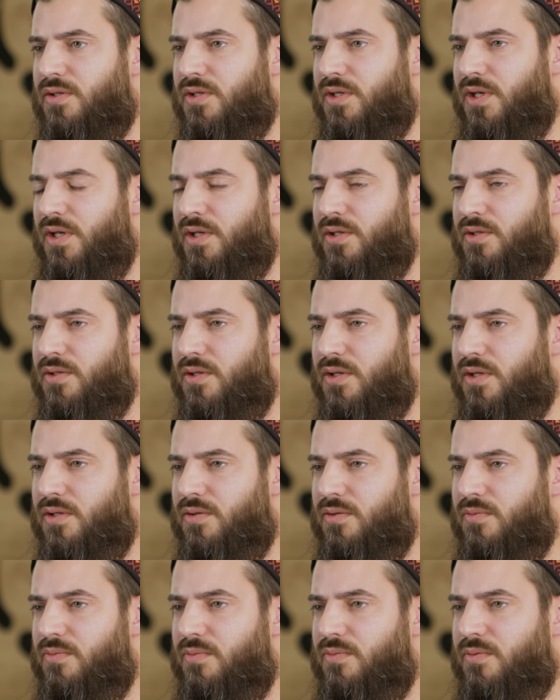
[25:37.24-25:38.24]
uh, sayings
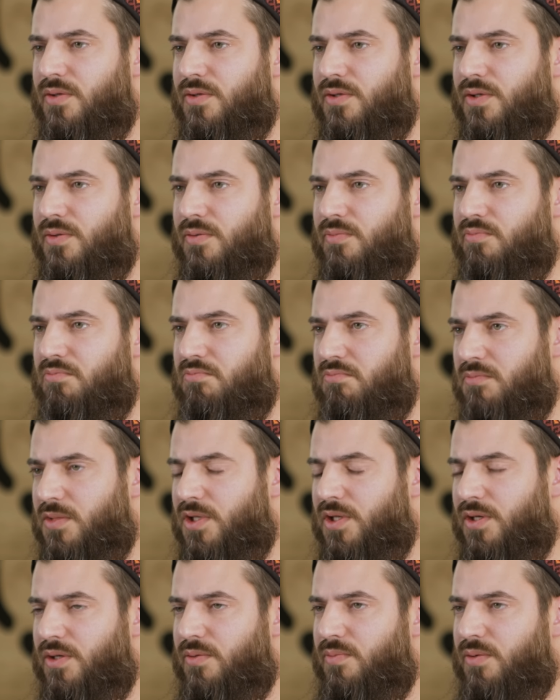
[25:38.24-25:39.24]
that was a
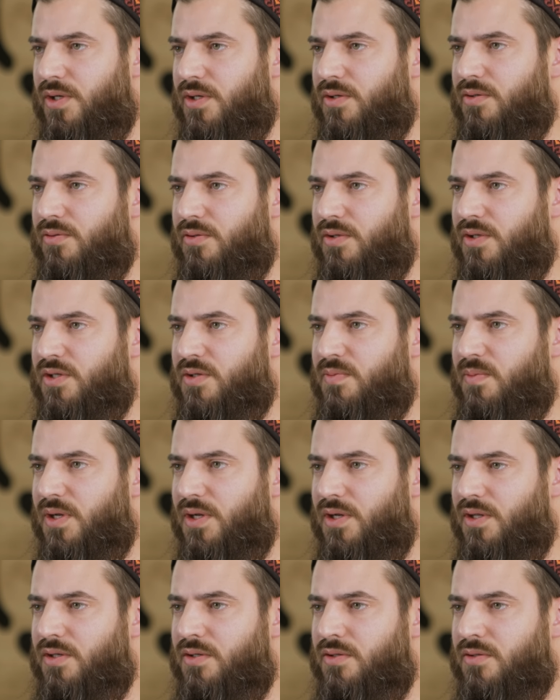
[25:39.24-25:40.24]
like a very good
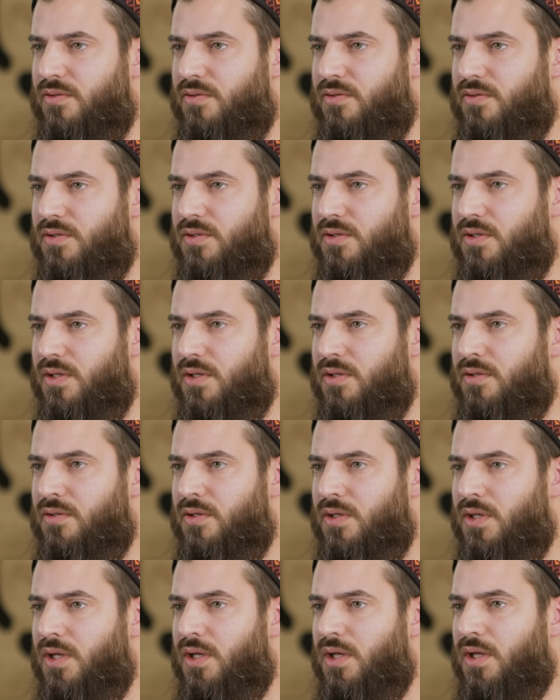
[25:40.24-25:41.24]
explanation is that
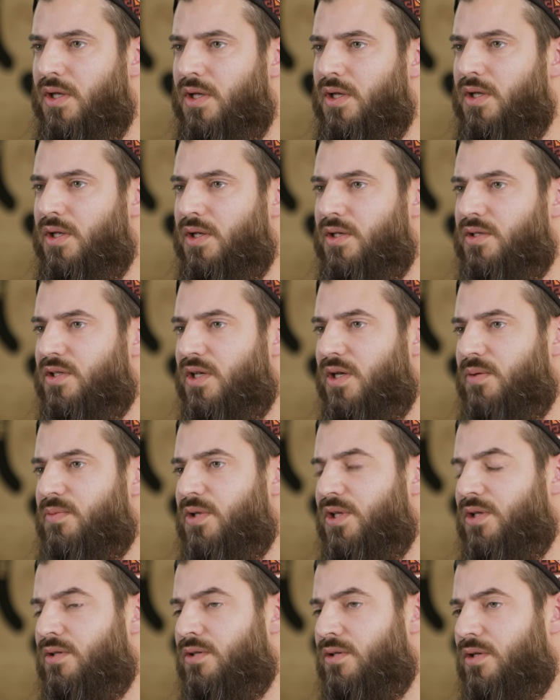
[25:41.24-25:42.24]

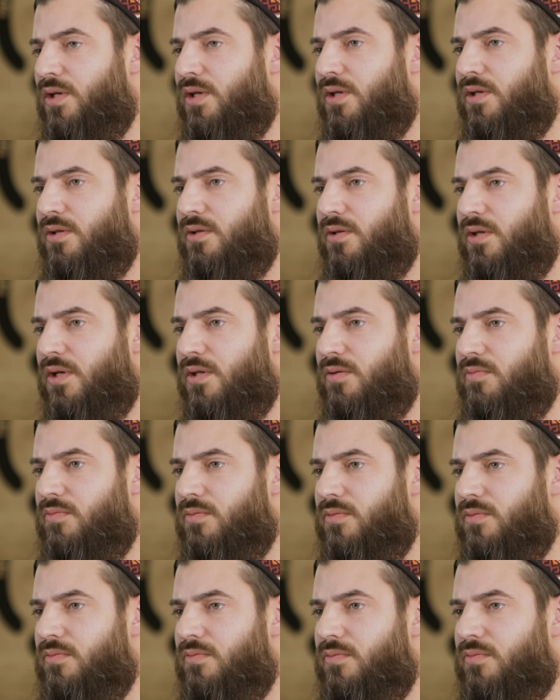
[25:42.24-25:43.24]
some they say that
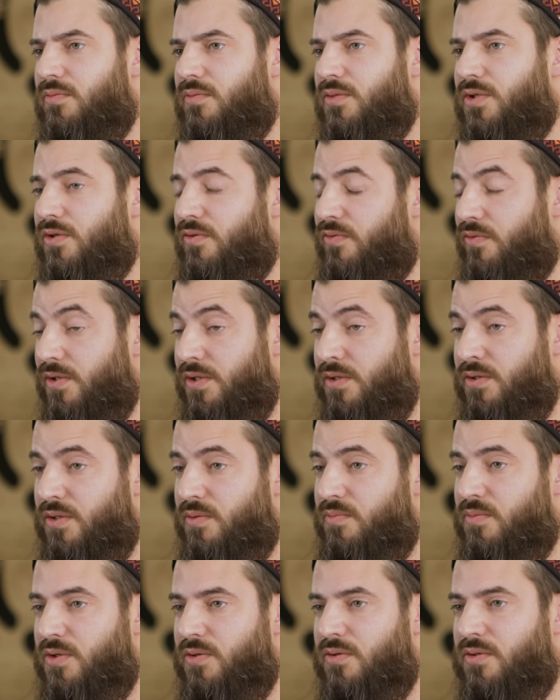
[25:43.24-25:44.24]

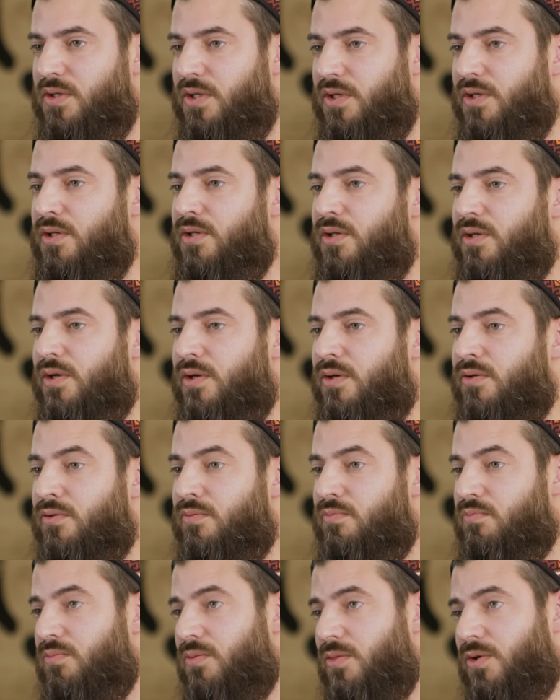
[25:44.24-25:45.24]
Sufism or
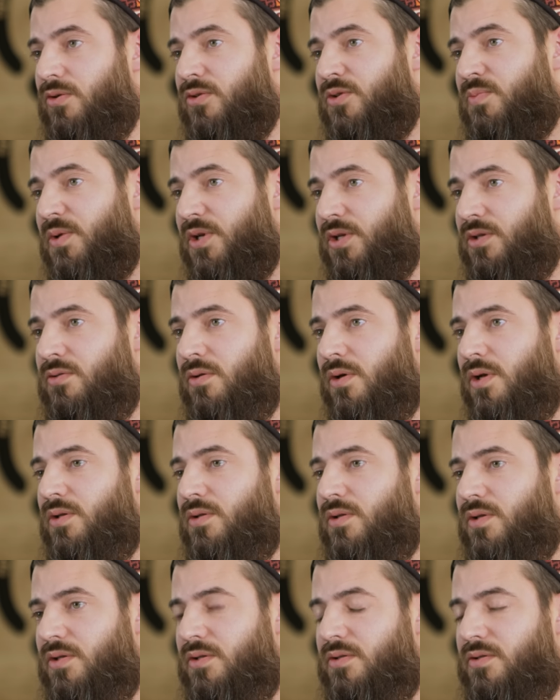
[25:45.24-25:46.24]
Tariqa or,
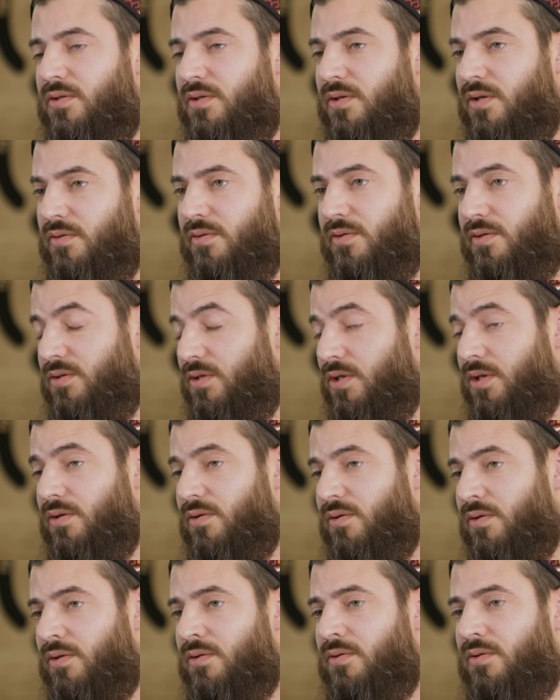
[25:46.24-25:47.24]
spirituality in, in
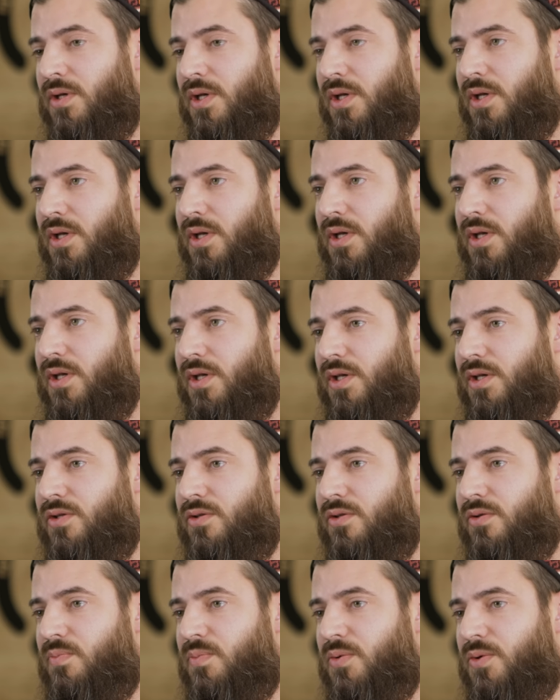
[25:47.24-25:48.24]
general
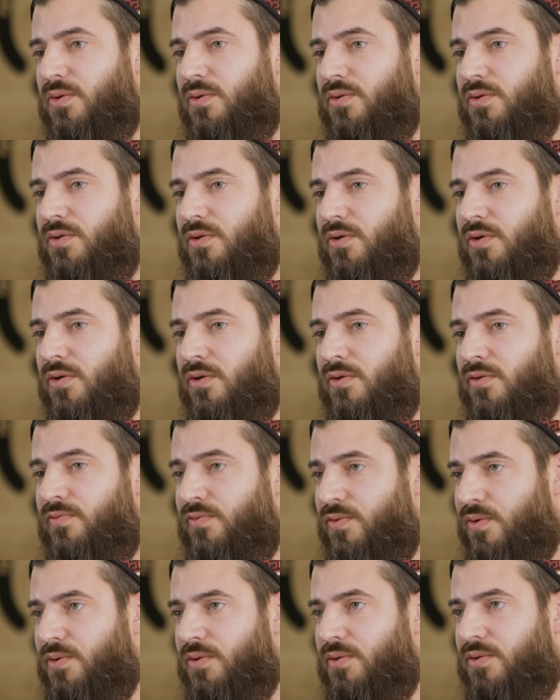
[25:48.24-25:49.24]
is to put your
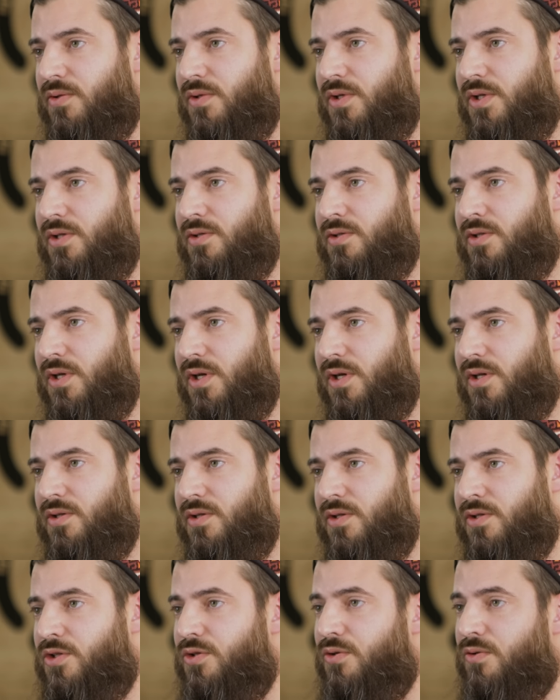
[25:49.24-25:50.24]
foot inside
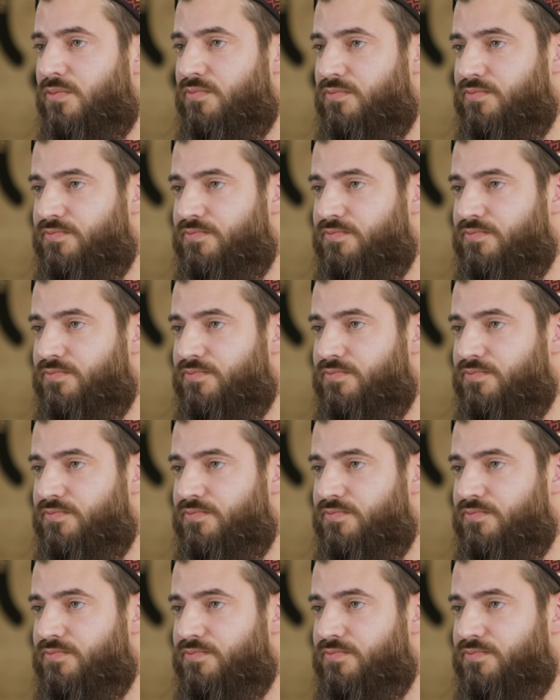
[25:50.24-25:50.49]
the shoe,